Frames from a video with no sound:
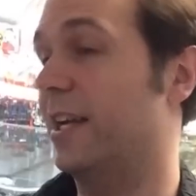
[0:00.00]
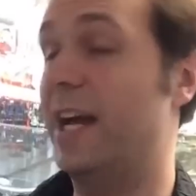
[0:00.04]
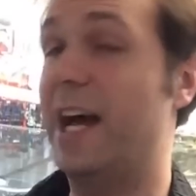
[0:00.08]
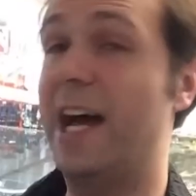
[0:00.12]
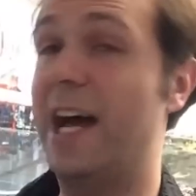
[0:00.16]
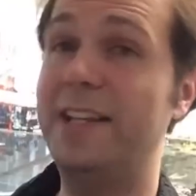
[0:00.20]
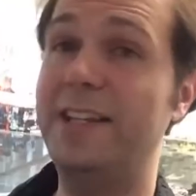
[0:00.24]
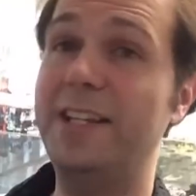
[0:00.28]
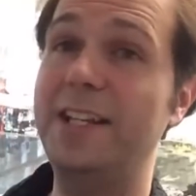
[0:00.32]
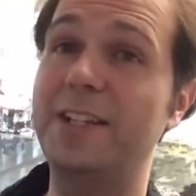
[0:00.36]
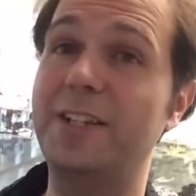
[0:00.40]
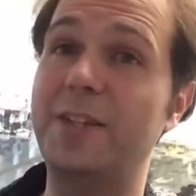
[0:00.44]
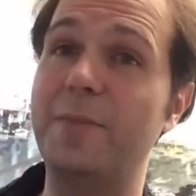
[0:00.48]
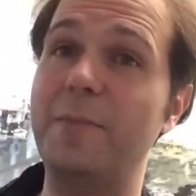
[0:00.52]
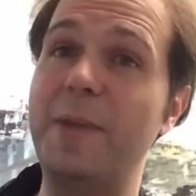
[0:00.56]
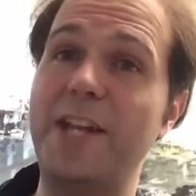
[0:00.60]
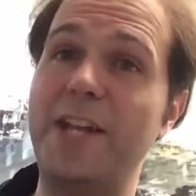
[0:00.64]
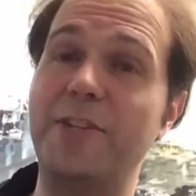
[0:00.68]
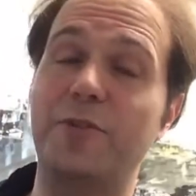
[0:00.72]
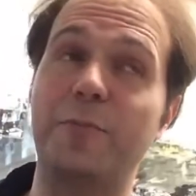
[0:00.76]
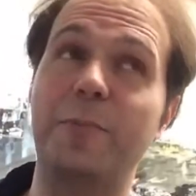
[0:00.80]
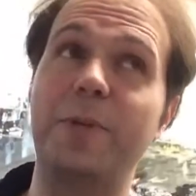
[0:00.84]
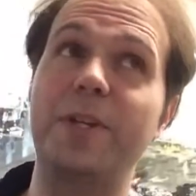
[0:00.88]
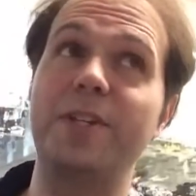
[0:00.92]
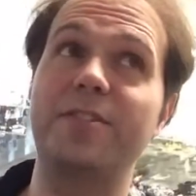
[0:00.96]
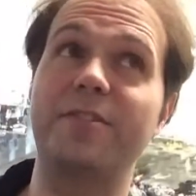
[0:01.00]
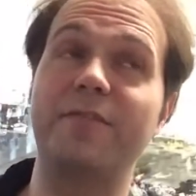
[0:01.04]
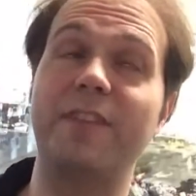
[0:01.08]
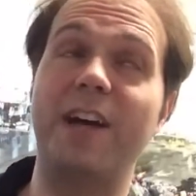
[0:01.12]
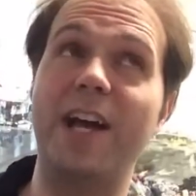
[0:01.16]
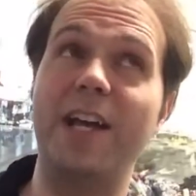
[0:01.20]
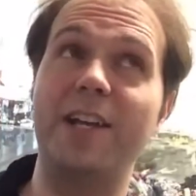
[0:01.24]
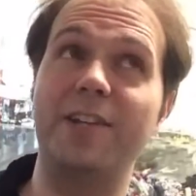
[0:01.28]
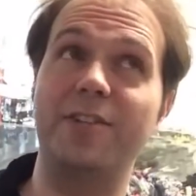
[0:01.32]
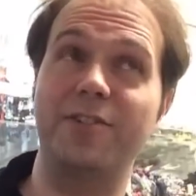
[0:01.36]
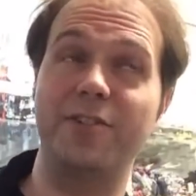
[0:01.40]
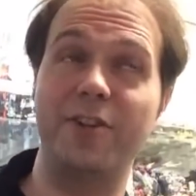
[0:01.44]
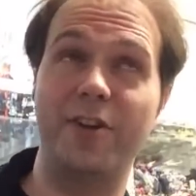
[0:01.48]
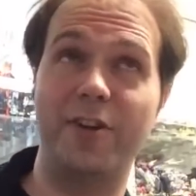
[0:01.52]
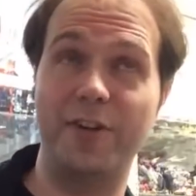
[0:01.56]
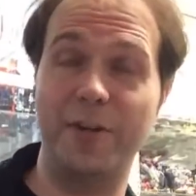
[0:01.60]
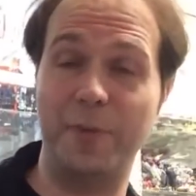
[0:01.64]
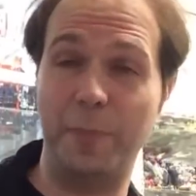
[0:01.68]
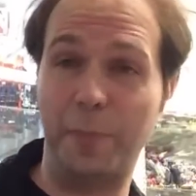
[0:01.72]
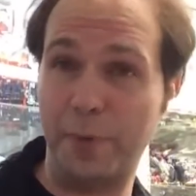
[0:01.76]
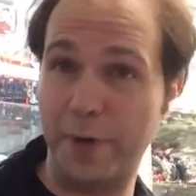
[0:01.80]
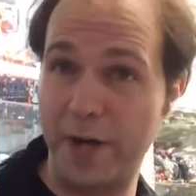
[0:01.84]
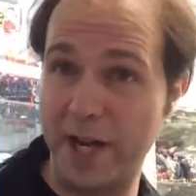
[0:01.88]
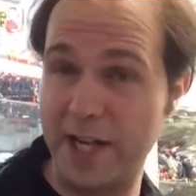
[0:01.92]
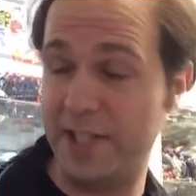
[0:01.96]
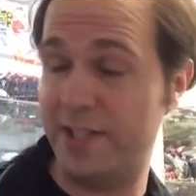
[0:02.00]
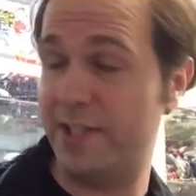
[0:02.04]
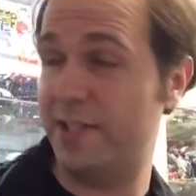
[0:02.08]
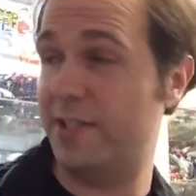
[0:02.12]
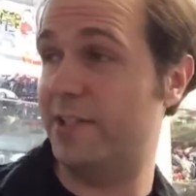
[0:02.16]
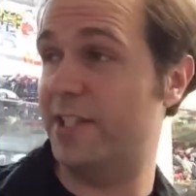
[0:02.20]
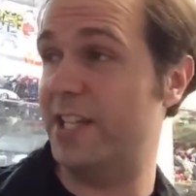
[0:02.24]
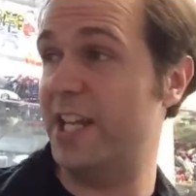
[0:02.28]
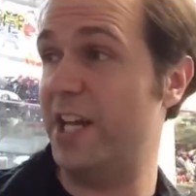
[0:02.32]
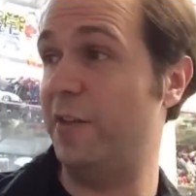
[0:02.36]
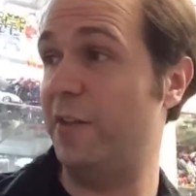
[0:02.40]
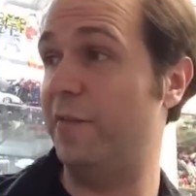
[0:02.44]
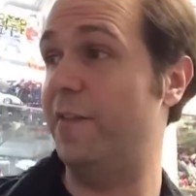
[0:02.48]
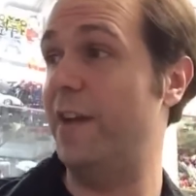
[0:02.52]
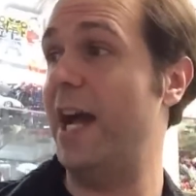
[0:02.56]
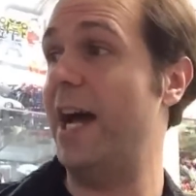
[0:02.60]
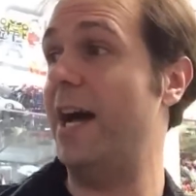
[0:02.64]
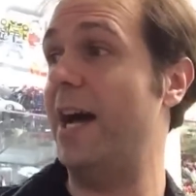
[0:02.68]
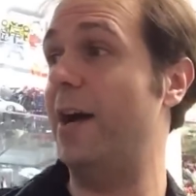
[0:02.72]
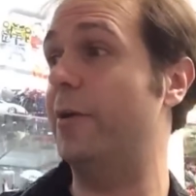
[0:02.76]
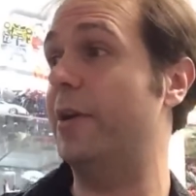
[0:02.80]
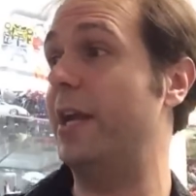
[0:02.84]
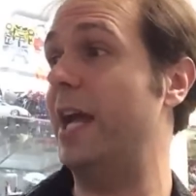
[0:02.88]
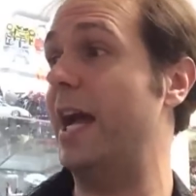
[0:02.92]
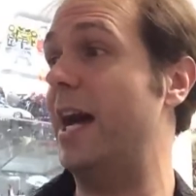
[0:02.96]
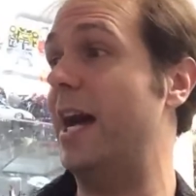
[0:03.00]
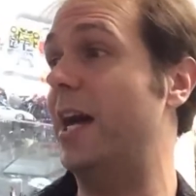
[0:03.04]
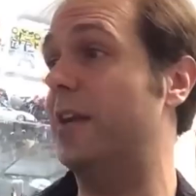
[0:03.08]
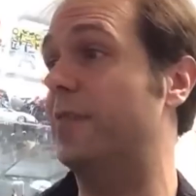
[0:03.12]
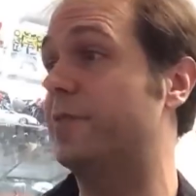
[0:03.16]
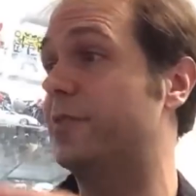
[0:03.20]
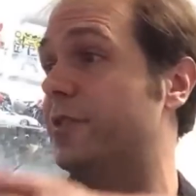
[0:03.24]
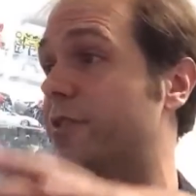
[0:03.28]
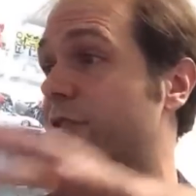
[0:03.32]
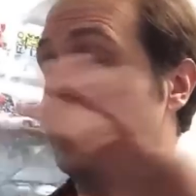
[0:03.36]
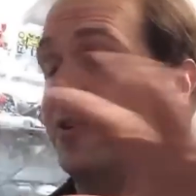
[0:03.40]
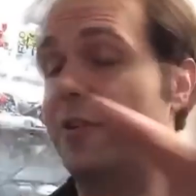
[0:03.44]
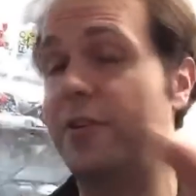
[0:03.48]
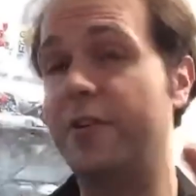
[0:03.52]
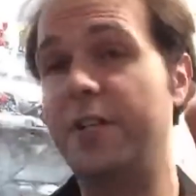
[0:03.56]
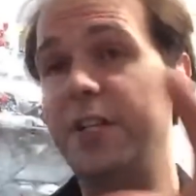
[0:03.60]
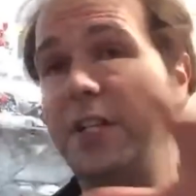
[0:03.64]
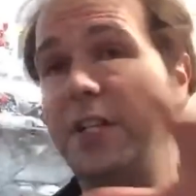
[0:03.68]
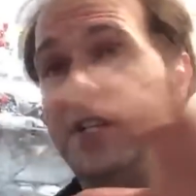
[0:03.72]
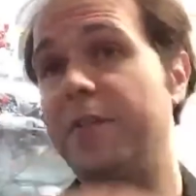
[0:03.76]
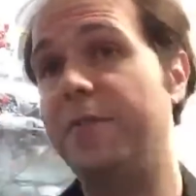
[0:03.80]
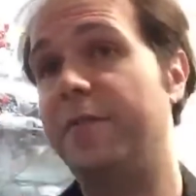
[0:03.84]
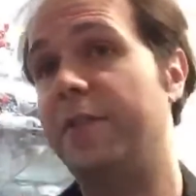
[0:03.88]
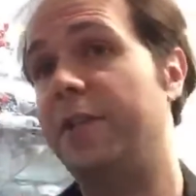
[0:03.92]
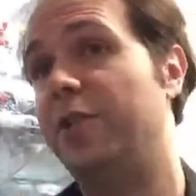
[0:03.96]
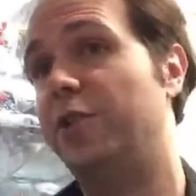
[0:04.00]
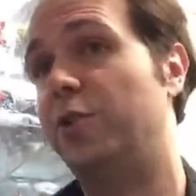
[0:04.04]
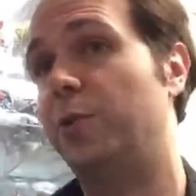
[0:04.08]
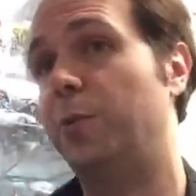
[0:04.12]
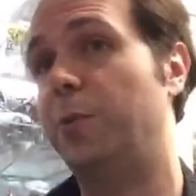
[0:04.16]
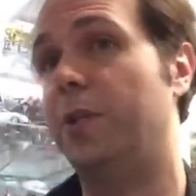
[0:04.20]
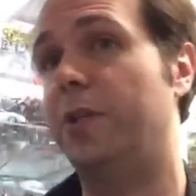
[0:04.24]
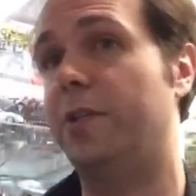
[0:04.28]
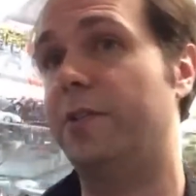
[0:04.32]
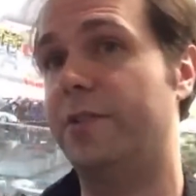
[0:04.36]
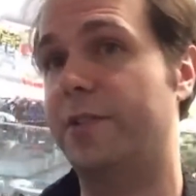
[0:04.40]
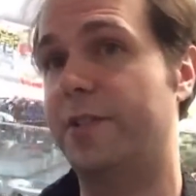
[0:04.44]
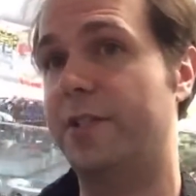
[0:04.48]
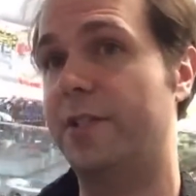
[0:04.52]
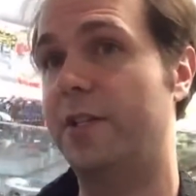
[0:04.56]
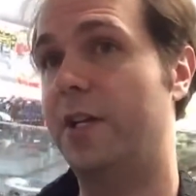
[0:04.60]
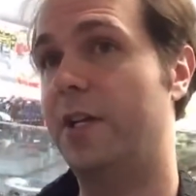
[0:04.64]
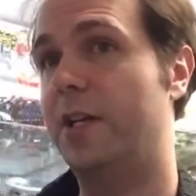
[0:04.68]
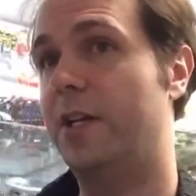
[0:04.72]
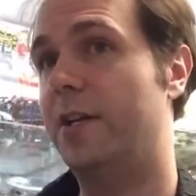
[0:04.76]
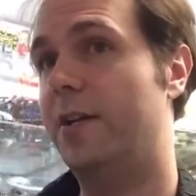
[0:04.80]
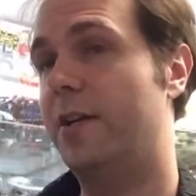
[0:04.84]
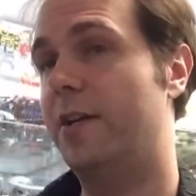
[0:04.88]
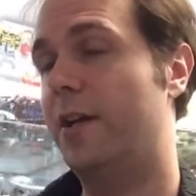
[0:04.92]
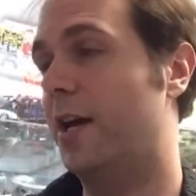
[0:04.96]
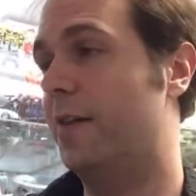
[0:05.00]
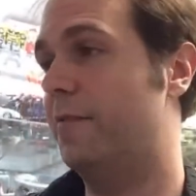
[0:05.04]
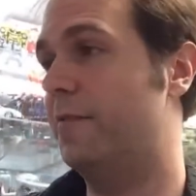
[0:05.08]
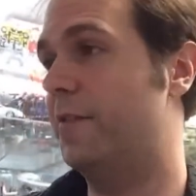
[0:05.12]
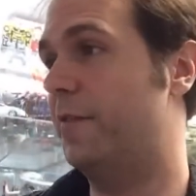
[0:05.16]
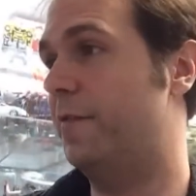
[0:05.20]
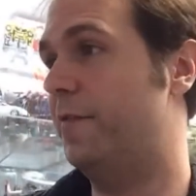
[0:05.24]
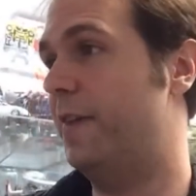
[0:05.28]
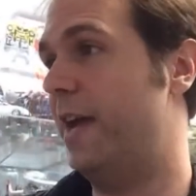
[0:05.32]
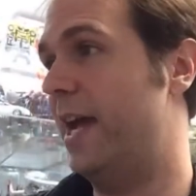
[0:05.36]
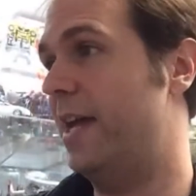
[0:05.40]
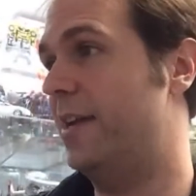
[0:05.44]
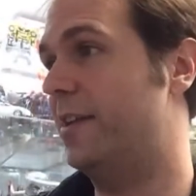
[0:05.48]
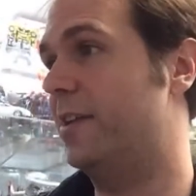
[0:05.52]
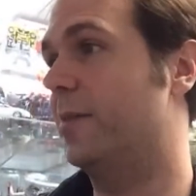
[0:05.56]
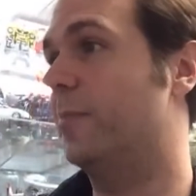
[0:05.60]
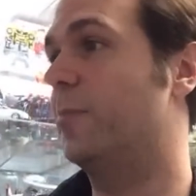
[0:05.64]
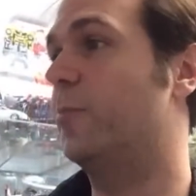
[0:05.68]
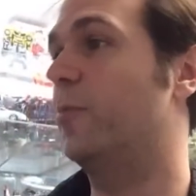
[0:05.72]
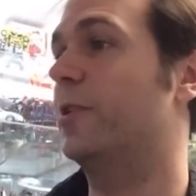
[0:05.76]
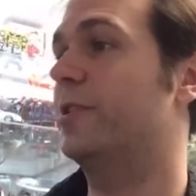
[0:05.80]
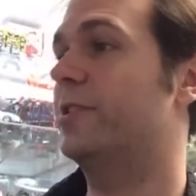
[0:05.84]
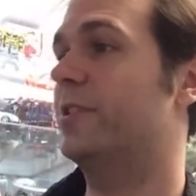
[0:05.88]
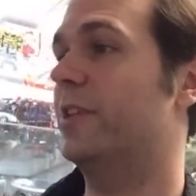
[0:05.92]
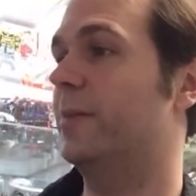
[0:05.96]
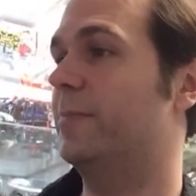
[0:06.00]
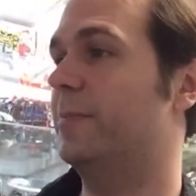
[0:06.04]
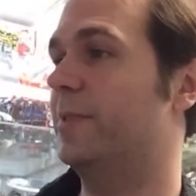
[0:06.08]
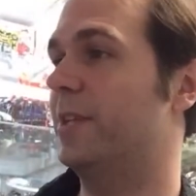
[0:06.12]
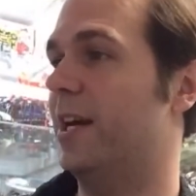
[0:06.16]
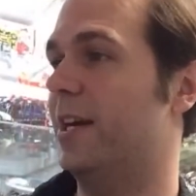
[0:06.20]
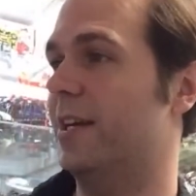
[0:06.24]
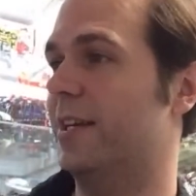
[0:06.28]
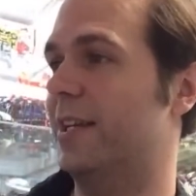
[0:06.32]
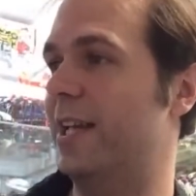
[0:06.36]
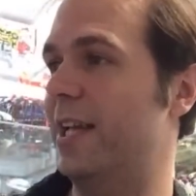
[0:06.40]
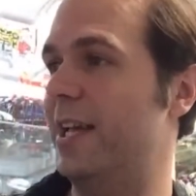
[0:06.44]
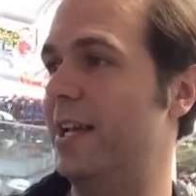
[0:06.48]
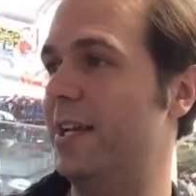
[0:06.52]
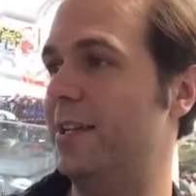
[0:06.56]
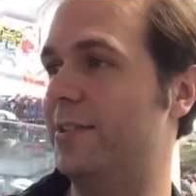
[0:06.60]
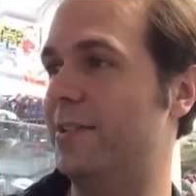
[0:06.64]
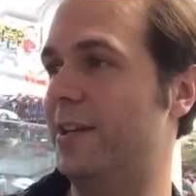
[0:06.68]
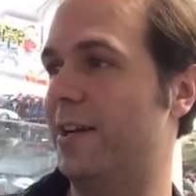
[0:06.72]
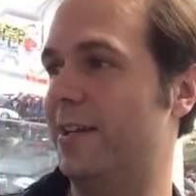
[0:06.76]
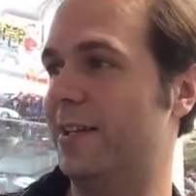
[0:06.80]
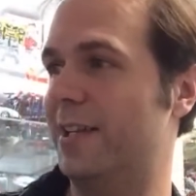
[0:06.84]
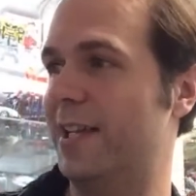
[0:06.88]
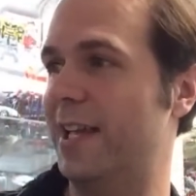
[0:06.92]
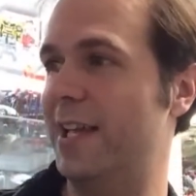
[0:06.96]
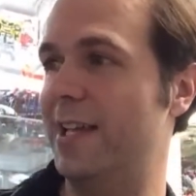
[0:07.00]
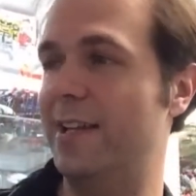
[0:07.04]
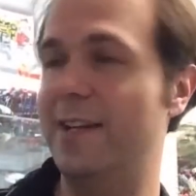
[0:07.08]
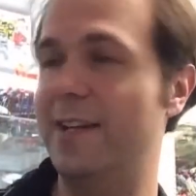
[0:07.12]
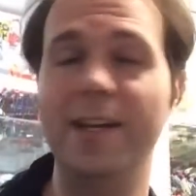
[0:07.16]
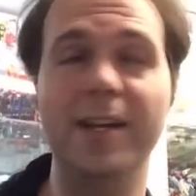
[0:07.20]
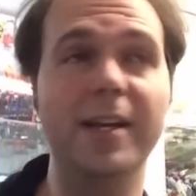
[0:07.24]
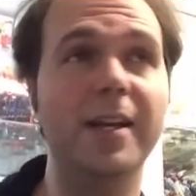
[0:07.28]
I think the Masterpiece line is starting to price itself out of certain individuals of the fandom. What's up, Dogcade?